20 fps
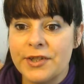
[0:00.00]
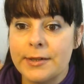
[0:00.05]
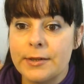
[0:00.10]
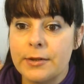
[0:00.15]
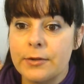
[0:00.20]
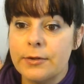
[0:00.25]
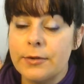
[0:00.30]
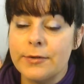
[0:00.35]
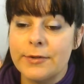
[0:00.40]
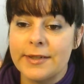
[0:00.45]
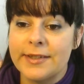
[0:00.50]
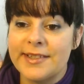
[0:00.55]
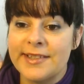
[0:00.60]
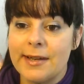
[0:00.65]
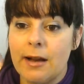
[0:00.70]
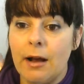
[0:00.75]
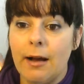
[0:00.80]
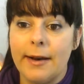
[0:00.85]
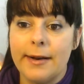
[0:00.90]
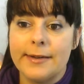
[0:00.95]
it to the
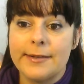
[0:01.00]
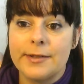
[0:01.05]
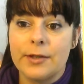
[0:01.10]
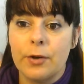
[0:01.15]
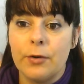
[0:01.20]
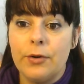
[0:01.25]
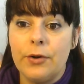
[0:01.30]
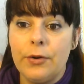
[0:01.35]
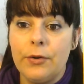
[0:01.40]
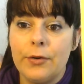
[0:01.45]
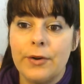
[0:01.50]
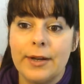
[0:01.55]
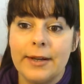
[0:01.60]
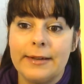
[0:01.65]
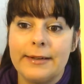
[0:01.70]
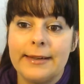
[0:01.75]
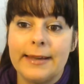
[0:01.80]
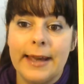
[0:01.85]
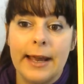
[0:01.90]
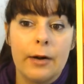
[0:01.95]
side so you
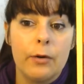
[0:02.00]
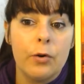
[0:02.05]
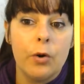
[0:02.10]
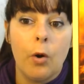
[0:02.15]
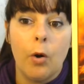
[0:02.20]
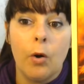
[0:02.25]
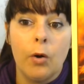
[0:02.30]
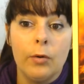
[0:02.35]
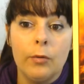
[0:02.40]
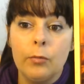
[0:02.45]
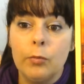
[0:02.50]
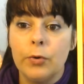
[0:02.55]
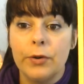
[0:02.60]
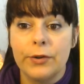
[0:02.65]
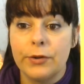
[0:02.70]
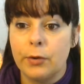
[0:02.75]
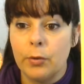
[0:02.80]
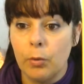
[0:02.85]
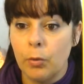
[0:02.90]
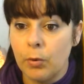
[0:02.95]
can carry on
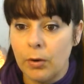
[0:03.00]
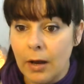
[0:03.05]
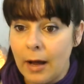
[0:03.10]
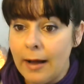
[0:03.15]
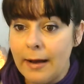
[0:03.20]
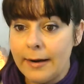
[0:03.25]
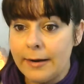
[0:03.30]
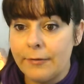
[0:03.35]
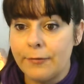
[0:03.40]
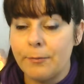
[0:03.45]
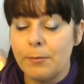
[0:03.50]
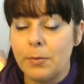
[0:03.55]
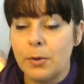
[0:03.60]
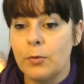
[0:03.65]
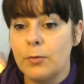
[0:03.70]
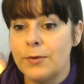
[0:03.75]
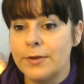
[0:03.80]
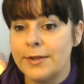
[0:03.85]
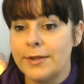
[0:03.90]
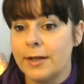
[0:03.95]
with your life
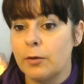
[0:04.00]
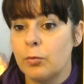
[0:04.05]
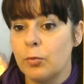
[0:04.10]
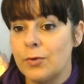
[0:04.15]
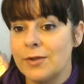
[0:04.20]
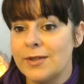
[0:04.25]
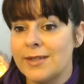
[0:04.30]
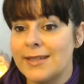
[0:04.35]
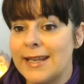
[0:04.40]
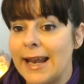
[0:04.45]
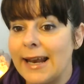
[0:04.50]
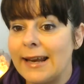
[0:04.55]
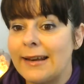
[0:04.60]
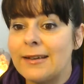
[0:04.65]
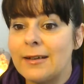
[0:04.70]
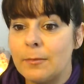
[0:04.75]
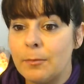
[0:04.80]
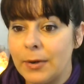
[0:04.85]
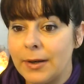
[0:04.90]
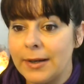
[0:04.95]
because it was that
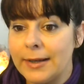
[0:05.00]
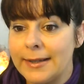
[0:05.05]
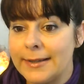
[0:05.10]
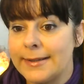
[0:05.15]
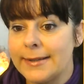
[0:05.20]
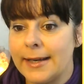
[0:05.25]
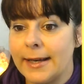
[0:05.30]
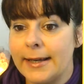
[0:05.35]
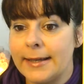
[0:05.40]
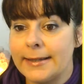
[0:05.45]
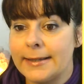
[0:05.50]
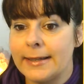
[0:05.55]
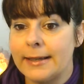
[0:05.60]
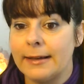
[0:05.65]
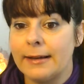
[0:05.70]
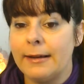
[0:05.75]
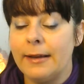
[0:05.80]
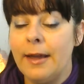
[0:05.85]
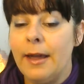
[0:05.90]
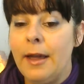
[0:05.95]

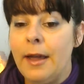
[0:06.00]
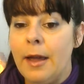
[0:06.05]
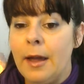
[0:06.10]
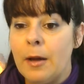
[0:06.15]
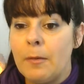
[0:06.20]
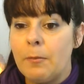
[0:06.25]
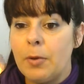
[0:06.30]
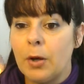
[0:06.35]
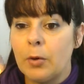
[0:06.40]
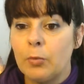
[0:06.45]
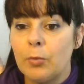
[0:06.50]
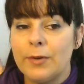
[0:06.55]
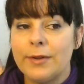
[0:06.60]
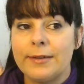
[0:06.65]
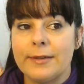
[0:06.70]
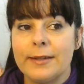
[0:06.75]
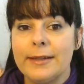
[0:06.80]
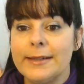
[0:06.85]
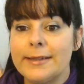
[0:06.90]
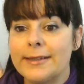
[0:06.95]
debilitating. But with
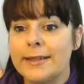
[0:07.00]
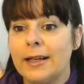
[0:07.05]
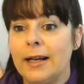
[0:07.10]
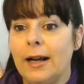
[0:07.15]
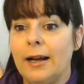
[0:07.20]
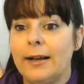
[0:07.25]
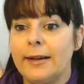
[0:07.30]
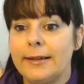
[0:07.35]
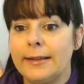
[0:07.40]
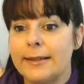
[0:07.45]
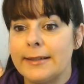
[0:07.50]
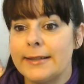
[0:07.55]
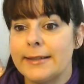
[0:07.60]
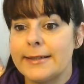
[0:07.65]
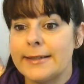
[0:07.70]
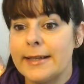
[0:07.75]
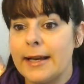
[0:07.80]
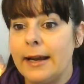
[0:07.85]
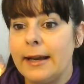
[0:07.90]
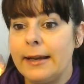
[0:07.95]
this card, it is
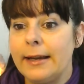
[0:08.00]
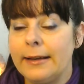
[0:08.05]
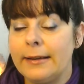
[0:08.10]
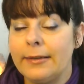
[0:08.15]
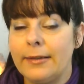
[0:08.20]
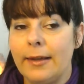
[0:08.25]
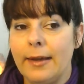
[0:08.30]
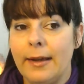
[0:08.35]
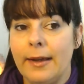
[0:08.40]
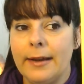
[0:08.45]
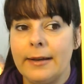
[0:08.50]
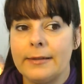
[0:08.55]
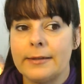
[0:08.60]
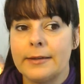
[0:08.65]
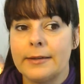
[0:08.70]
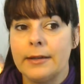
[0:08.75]
saying that